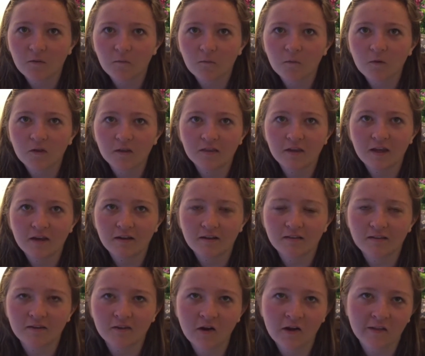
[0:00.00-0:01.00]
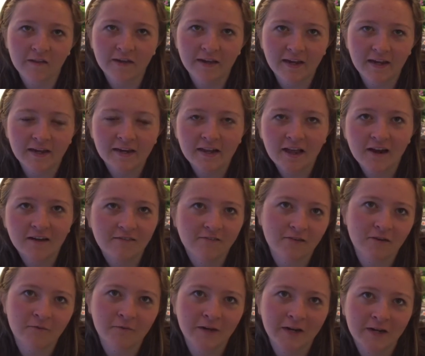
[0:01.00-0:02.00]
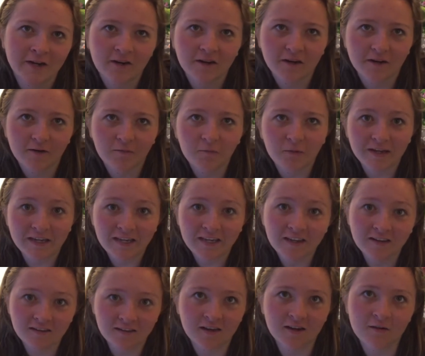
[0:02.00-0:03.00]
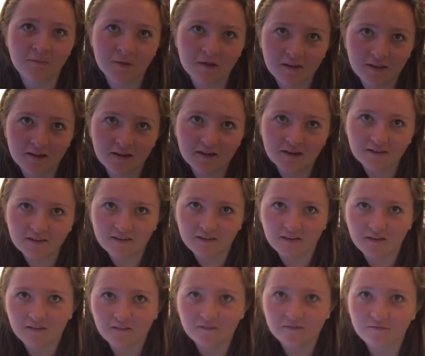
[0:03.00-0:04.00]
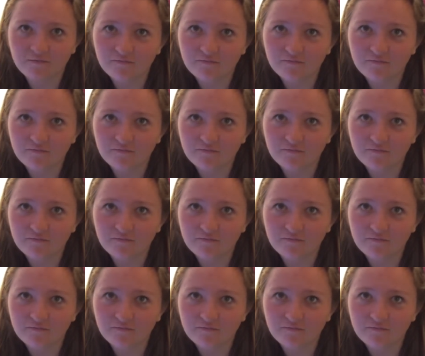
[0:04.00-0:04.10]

Well, they're not like in line for a meet and greet, but he's gonna be there, so.